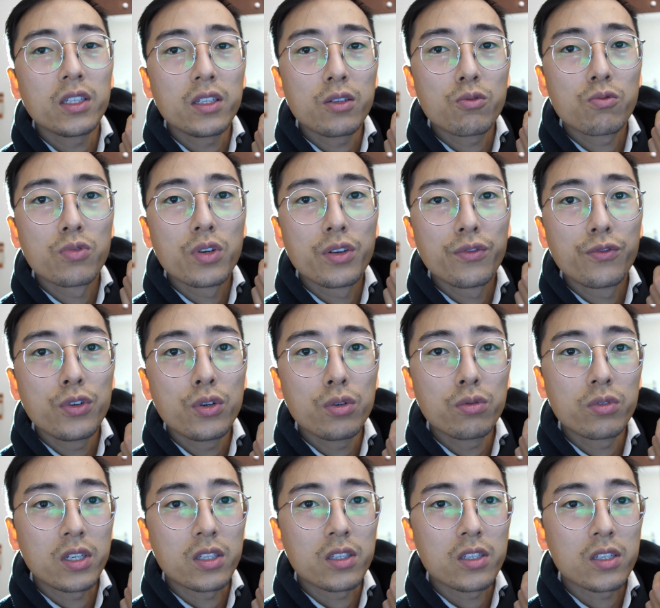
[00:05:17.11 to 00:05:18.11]

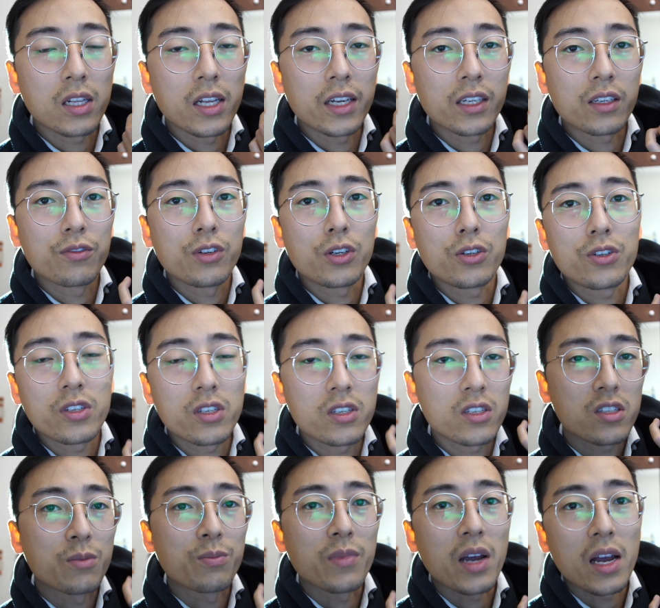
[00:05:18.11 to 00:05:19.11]
reviewed it like very
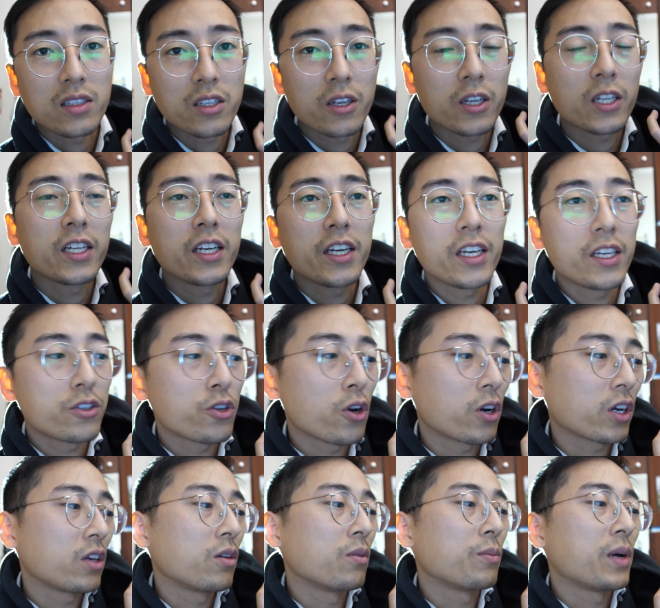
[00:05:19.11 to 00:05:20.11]
systematically,
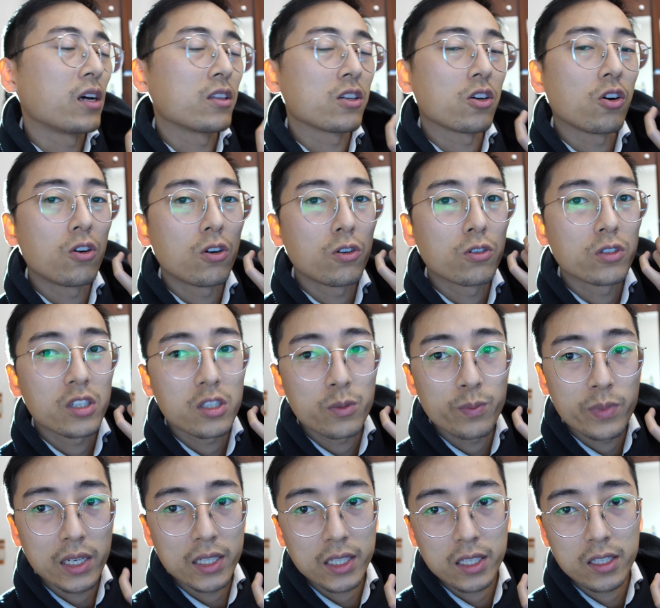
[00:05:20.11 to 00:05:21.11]
talking about all the
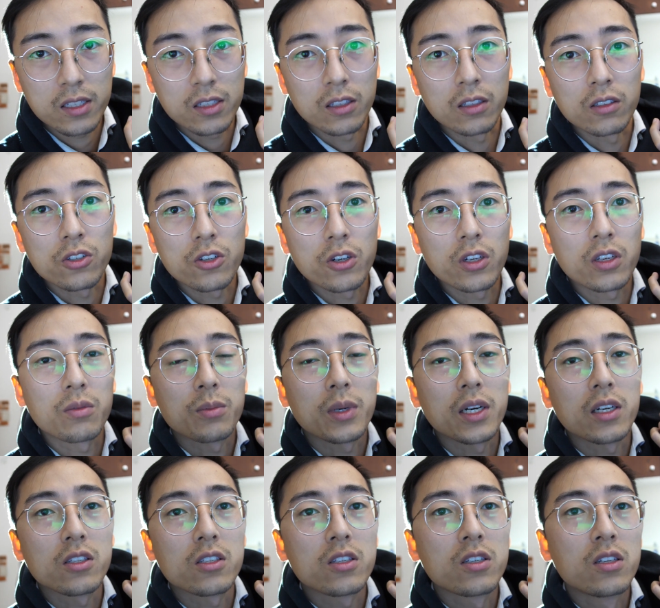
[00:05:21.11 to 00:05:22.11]
specs and talking
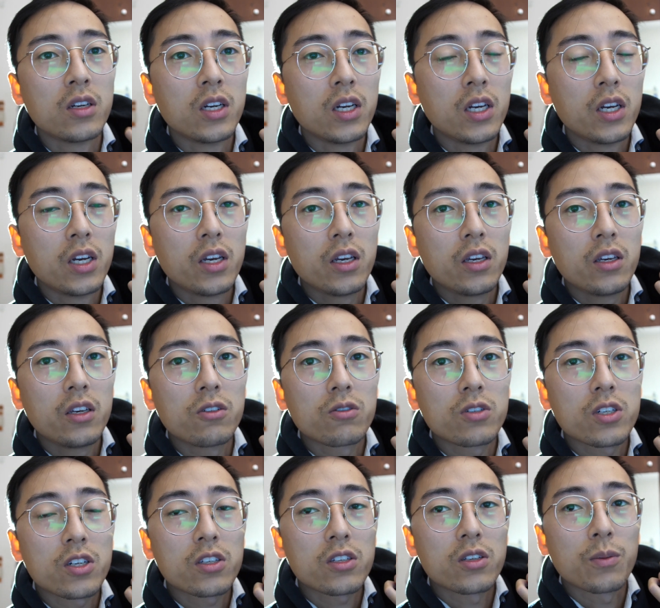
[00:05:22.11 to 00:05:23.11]
about, you know,
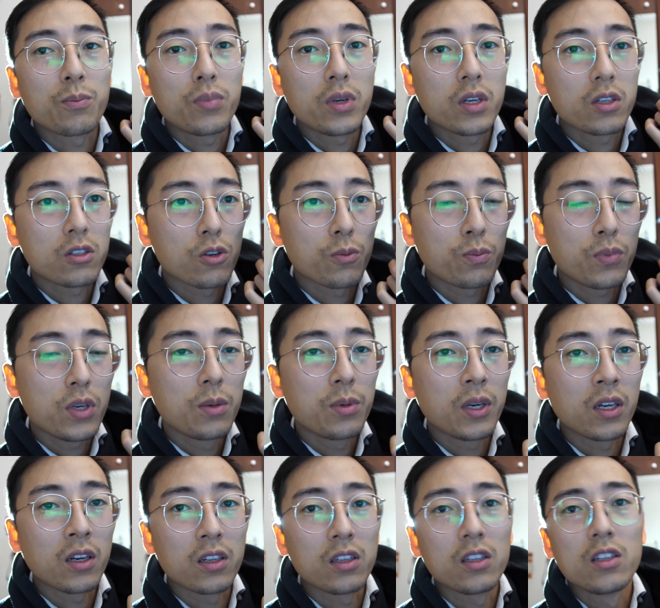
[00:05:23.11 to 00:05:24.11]
just a pixel
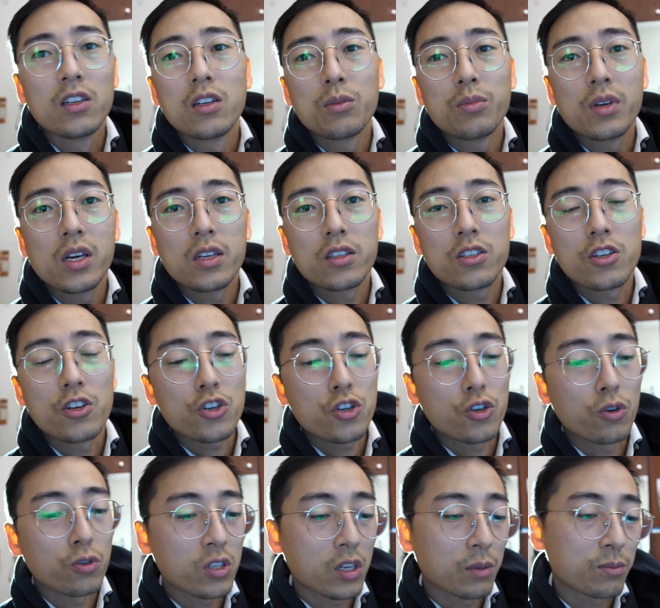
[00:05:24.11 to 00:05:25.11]
peeping a little bit to
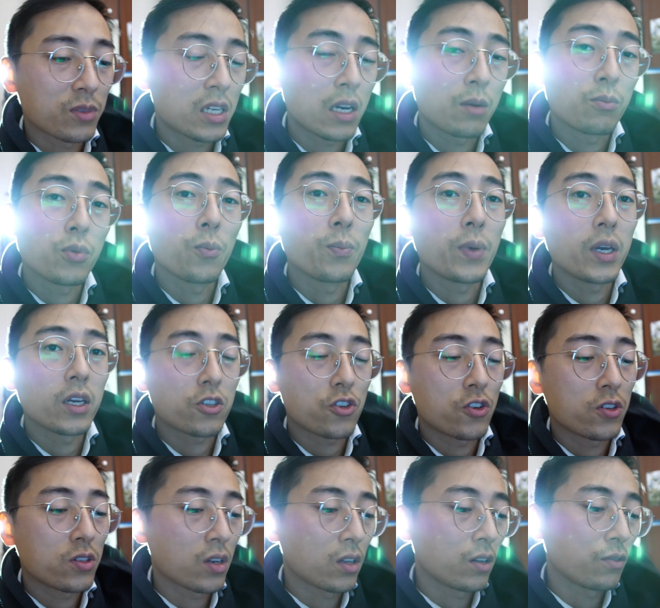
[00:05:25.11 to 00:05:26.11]
show some sample
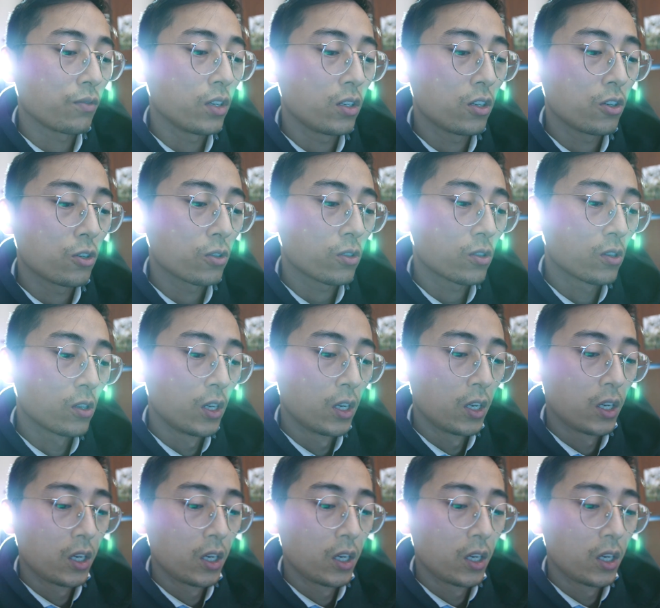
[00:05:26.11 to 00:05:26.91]
pictures and videos.